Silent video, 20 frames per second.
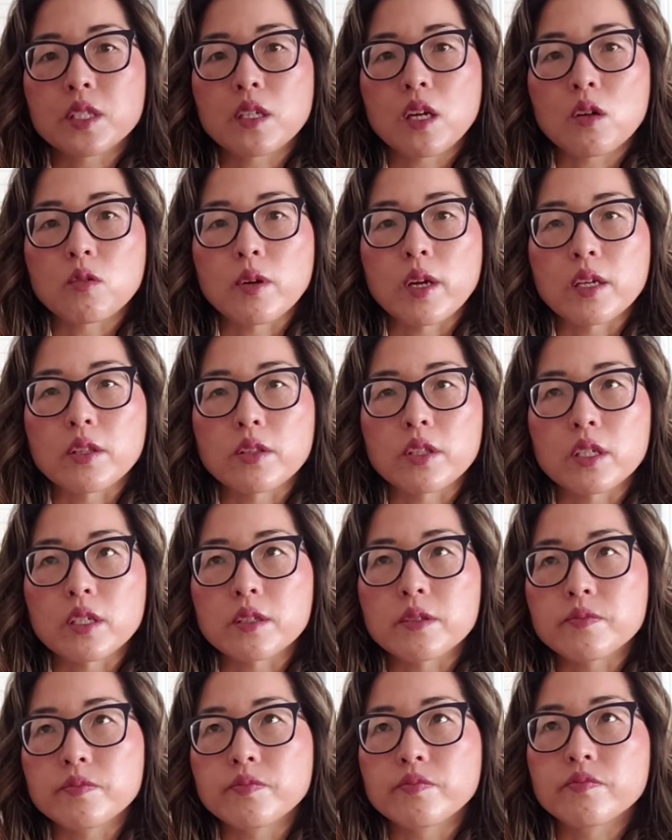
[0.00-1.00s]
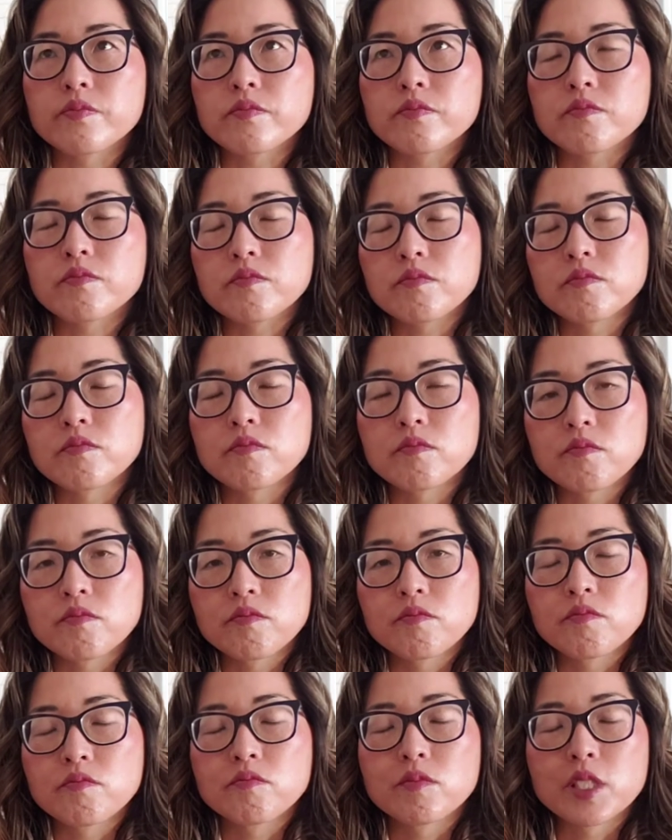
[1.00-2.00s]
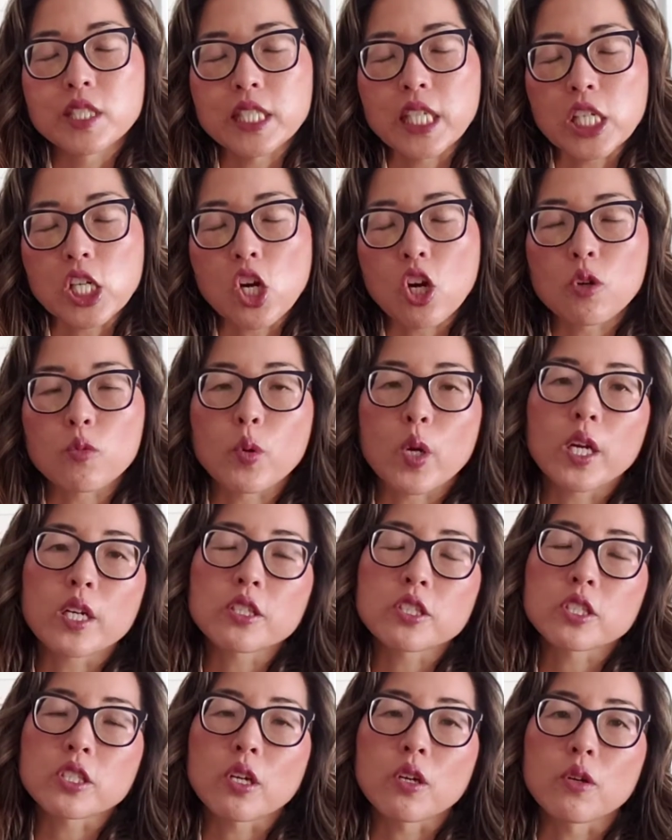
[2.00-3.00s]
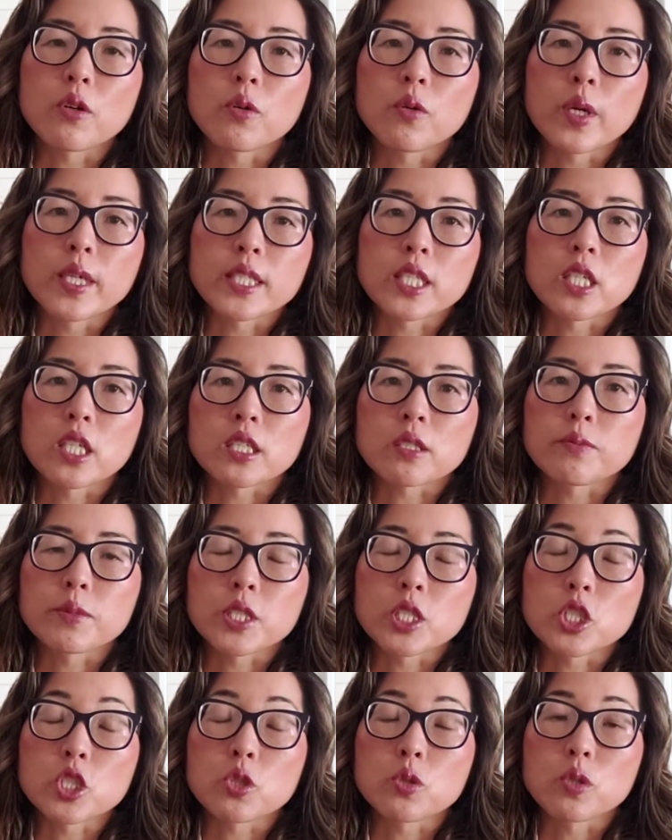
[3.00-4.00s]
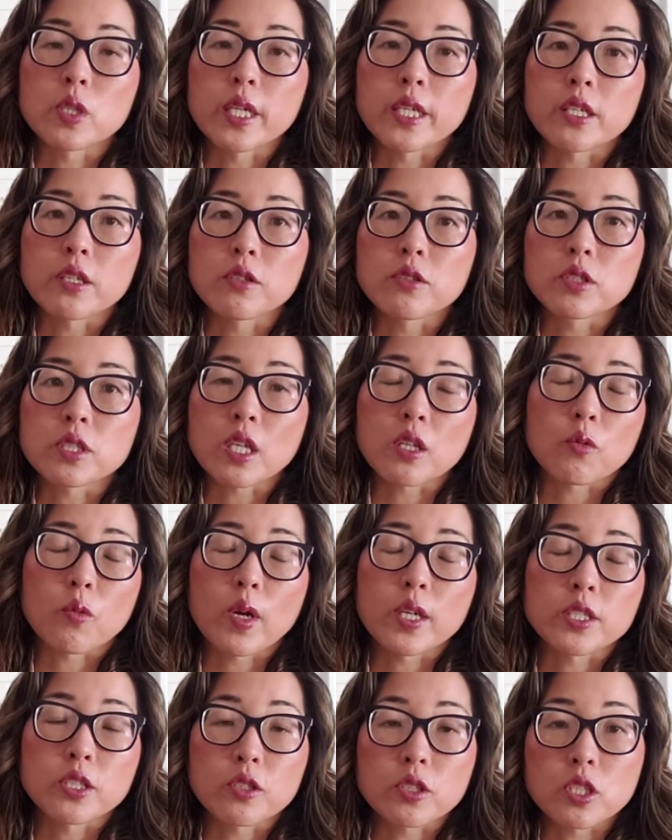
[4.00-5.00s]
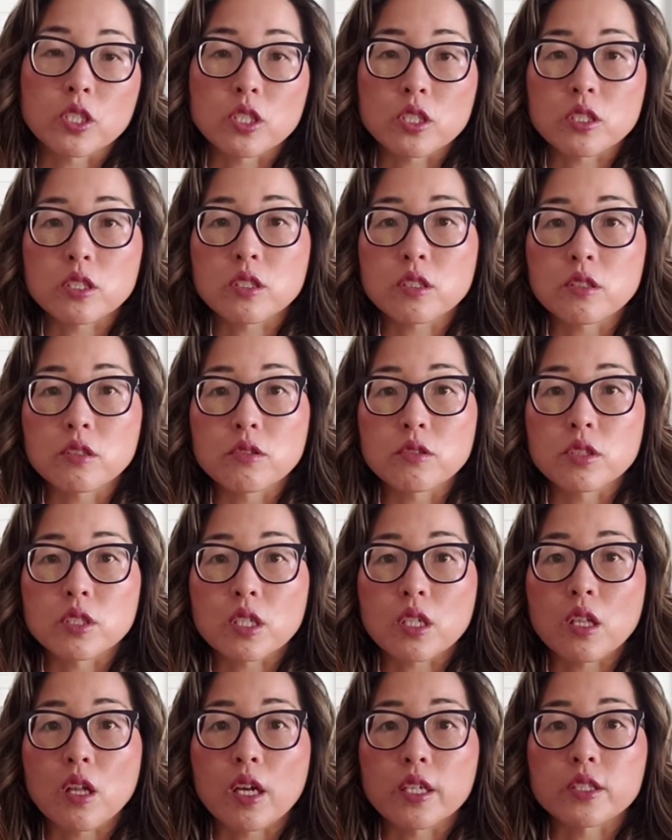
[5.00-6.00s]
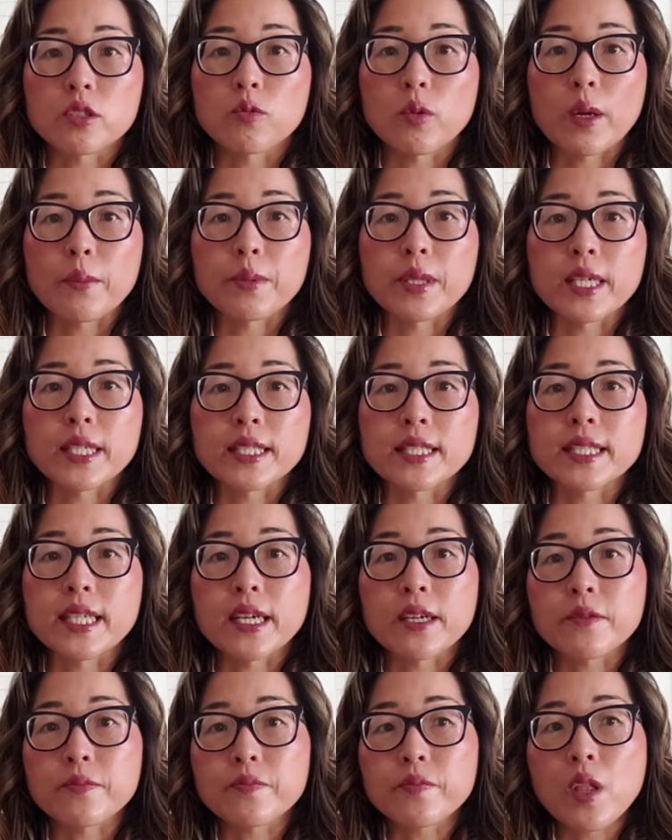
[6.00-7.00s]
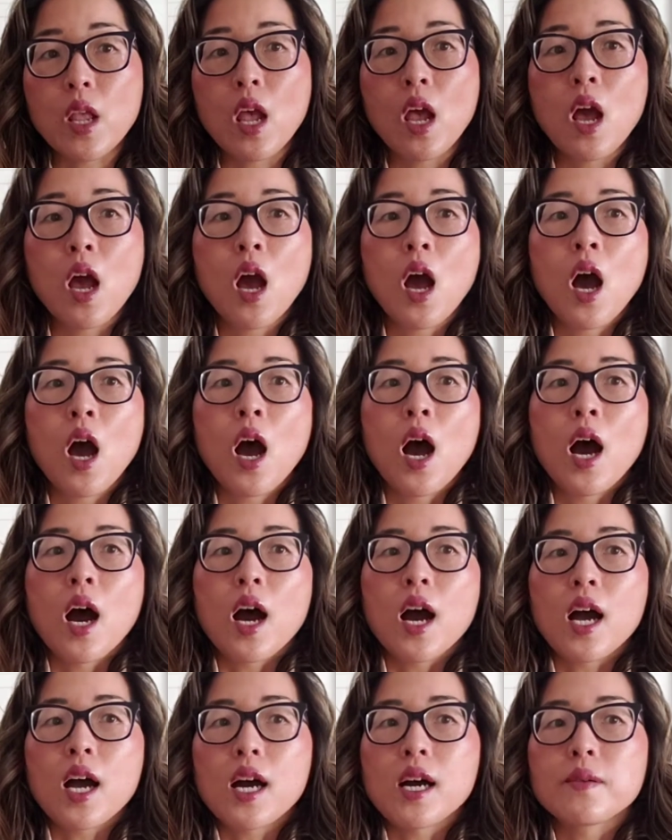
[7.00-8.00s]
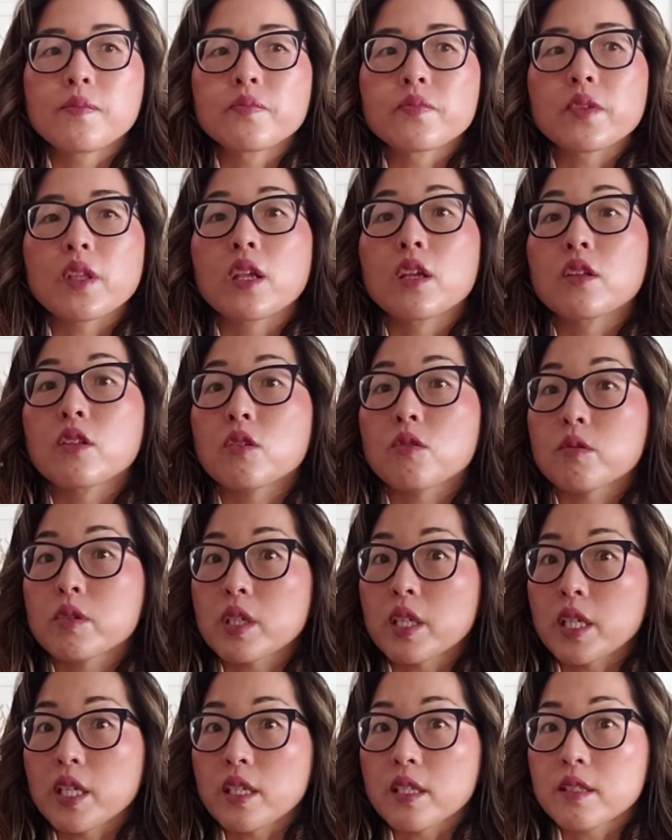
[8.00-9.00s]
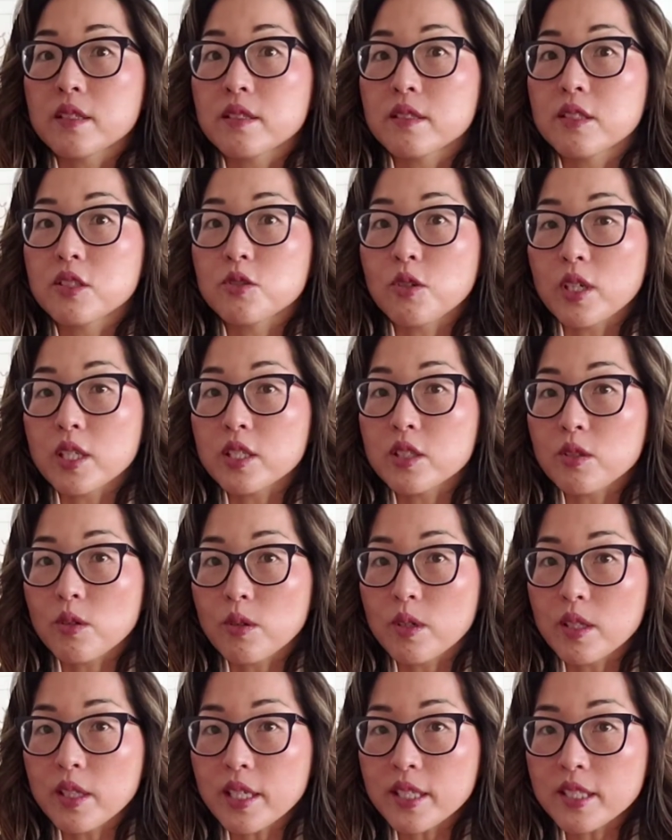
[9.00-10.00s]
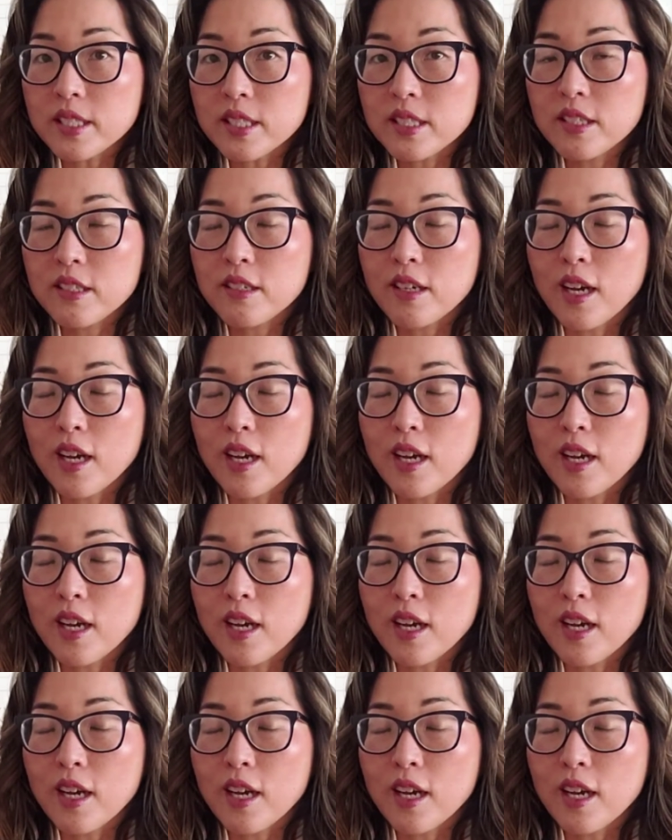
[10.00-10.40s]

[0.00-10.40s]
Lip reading: around the sink hardware. So it's an awesome little tool I use. Otherwise, you can just use a cloth to wipe things down. 3, the dreaded toilet.